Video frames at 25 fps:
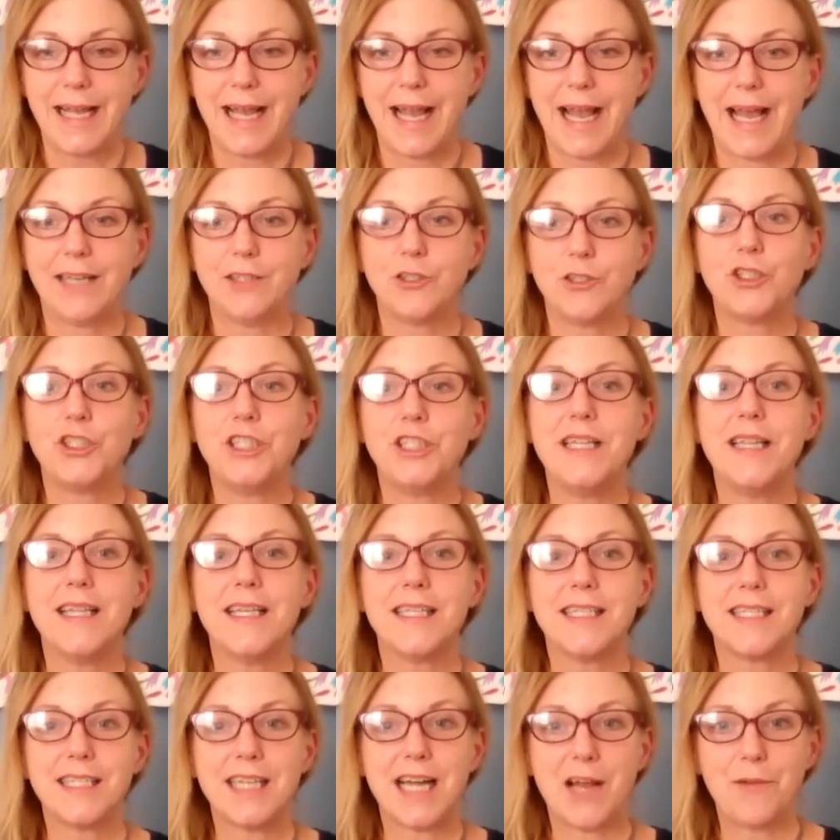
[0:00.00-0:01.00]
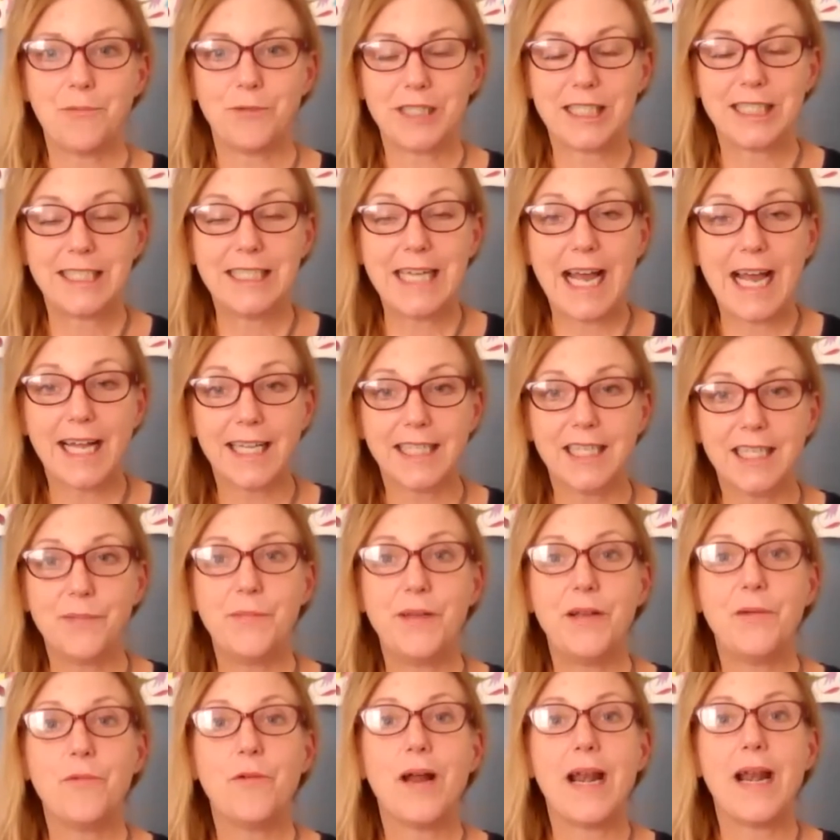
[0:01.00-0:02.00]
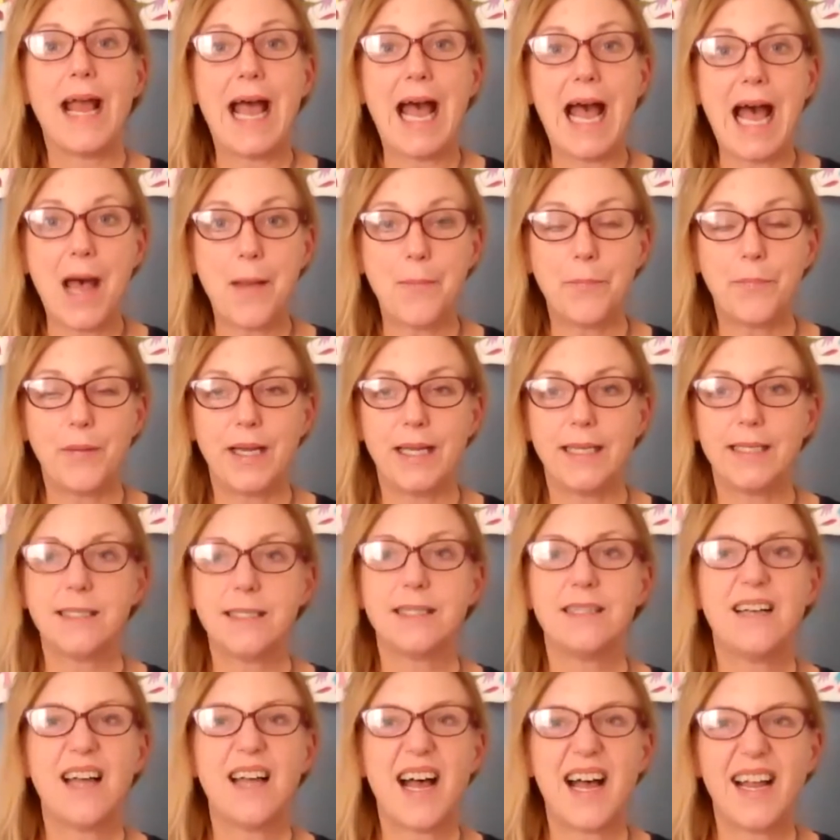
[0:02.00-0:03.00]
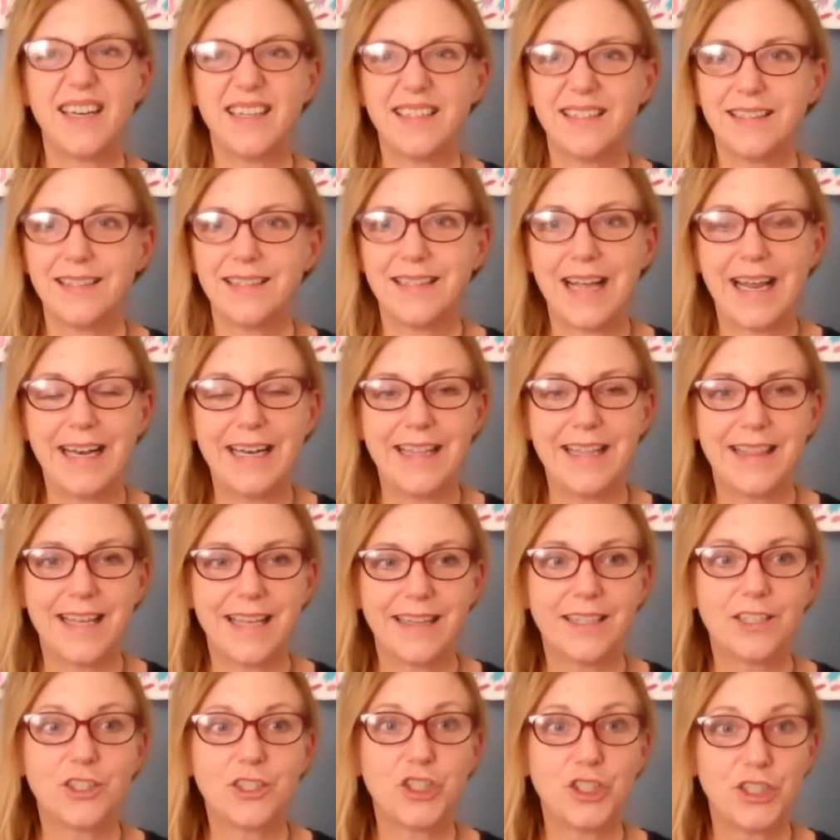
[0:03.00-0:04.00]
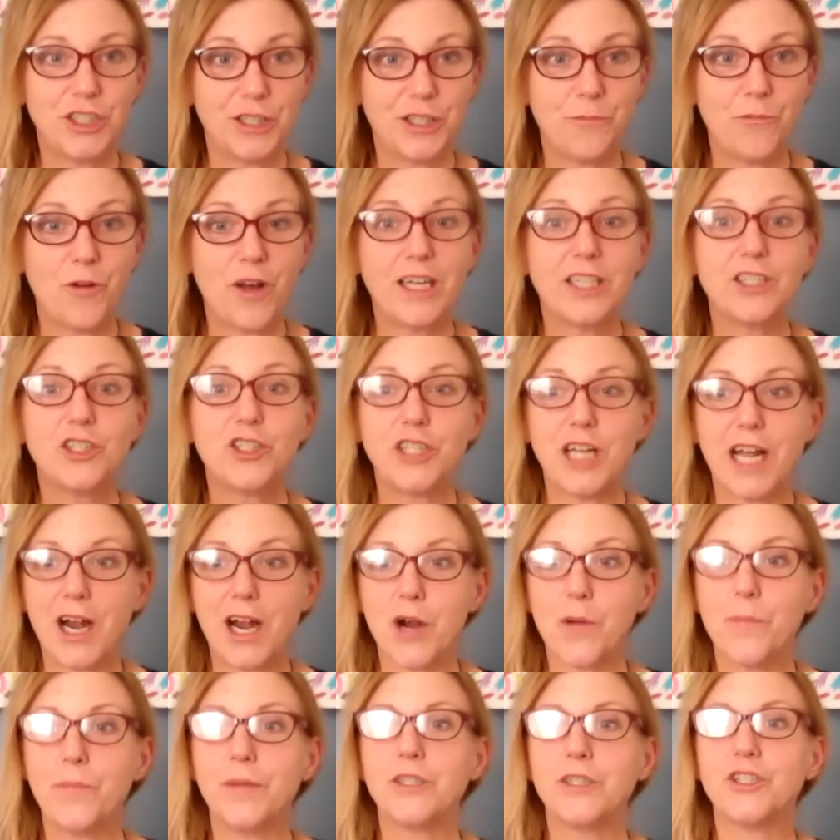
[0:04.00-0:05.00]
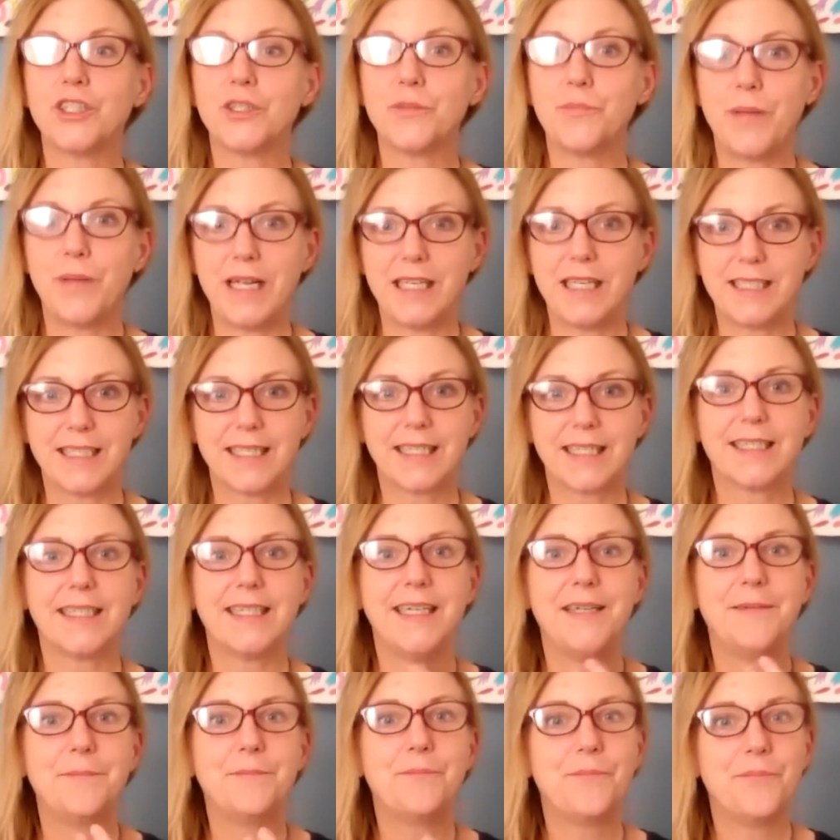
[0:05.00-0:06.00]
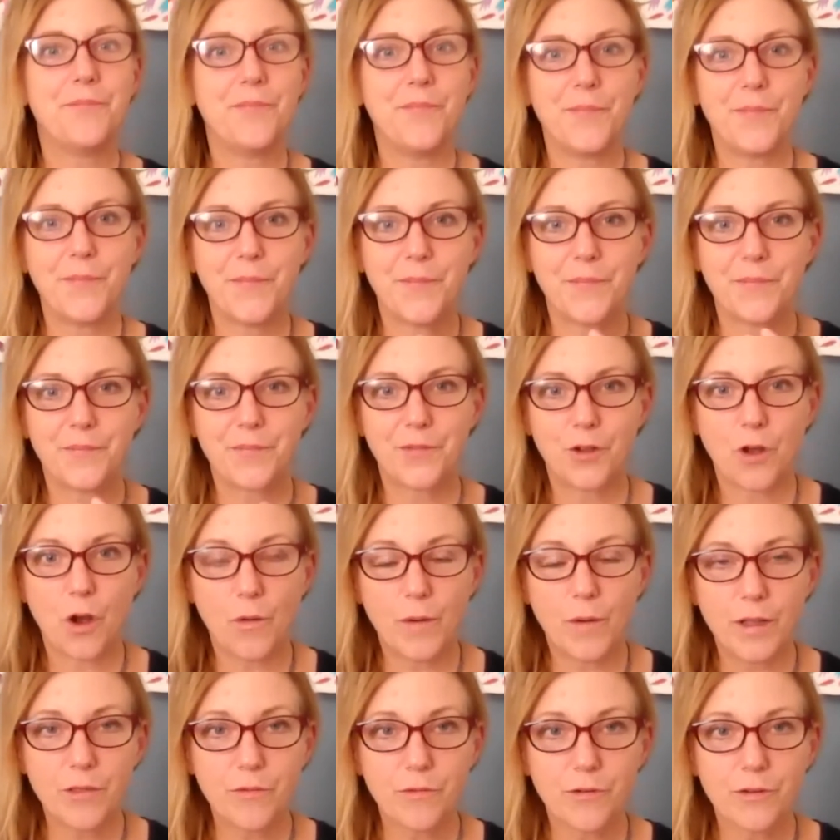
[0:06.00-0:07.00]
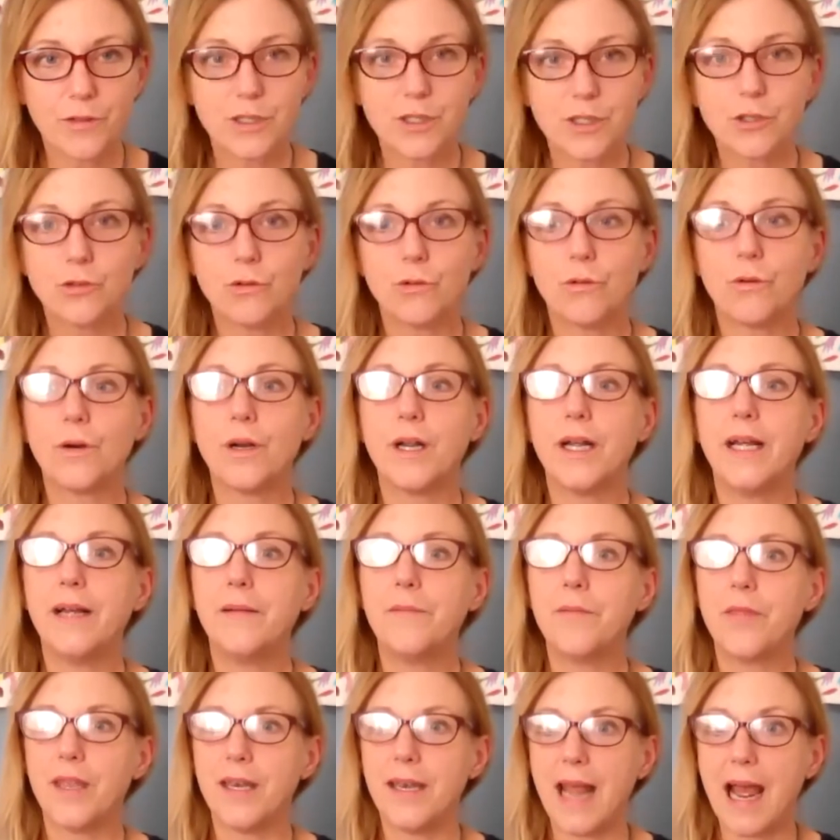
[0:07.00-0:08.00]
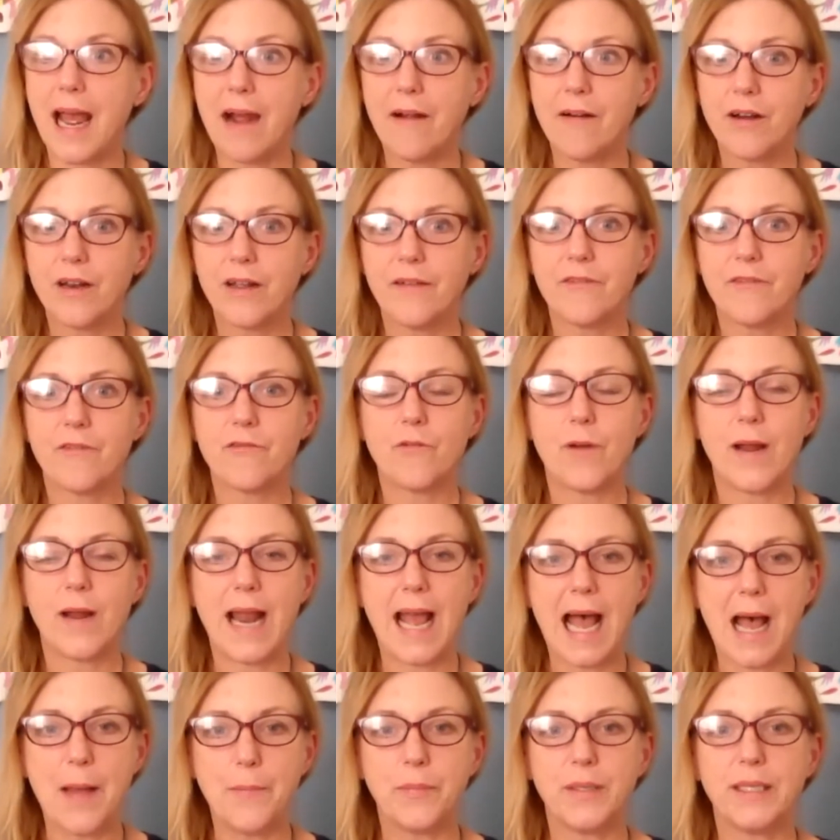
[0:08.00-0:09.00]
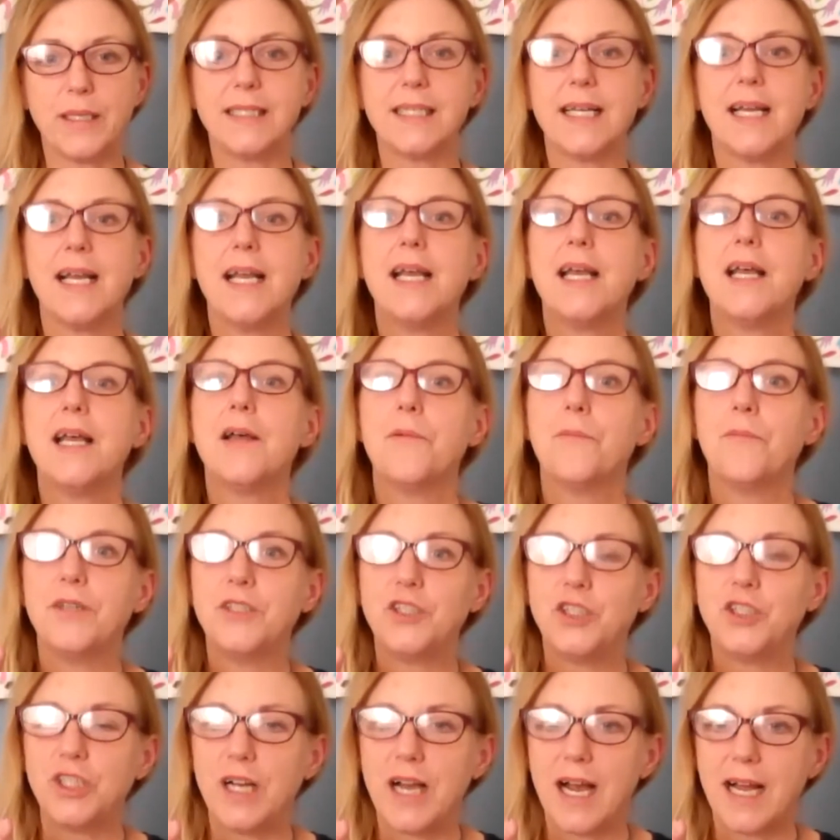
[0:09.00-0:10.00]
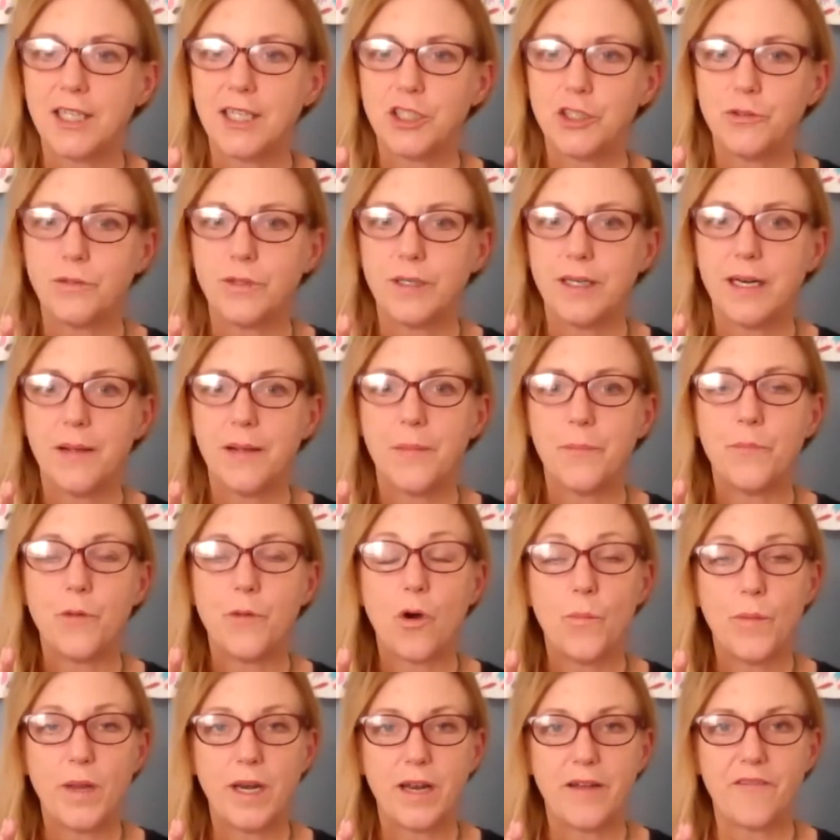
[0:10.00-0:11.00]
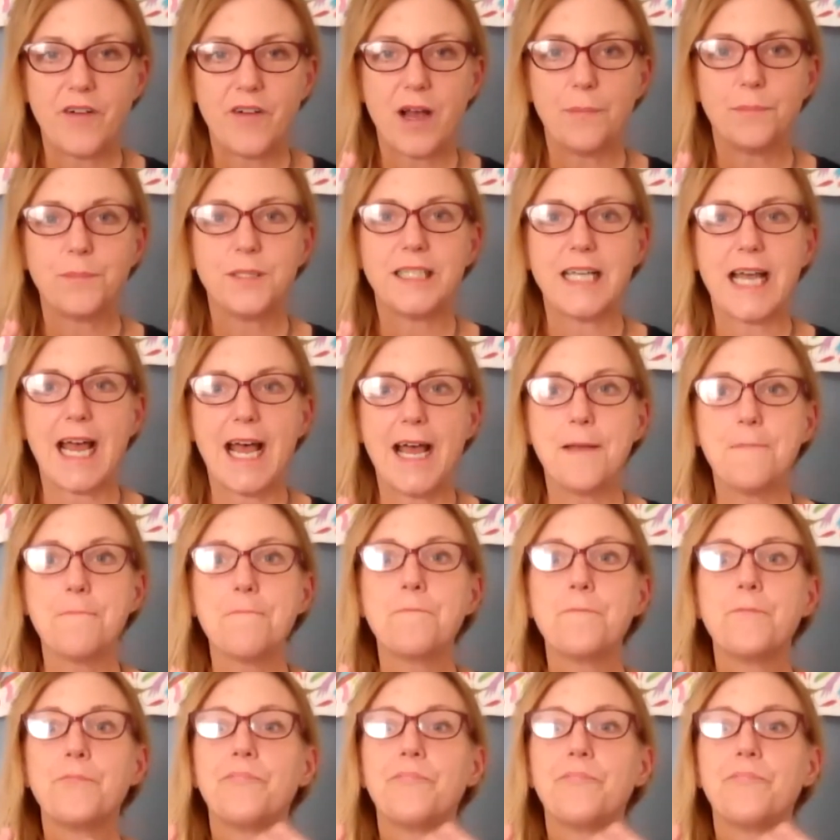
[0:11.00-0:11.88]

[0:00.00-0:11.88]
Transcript: and she this time was telling me what happened, not anything that she didn't want to share, but just basically going through the story, the narrative of what happened. When she got to a moment of upset,